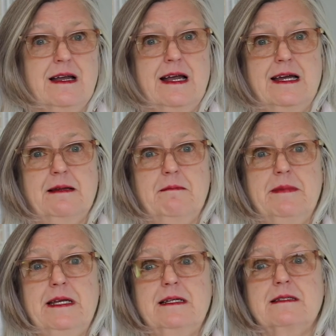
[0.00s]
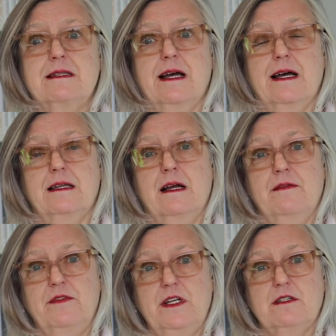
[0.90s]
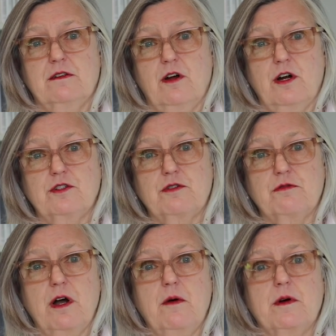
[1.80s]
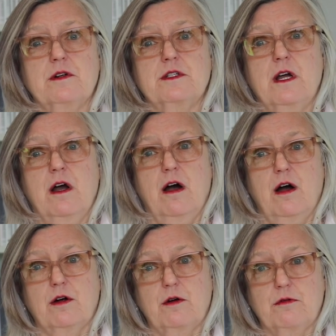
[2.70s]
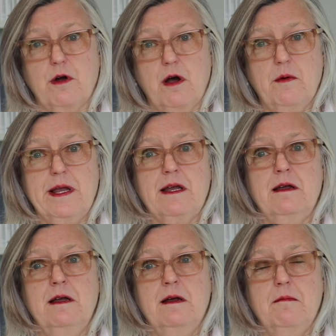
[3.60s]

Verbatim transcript: And it means that these large growers are growing,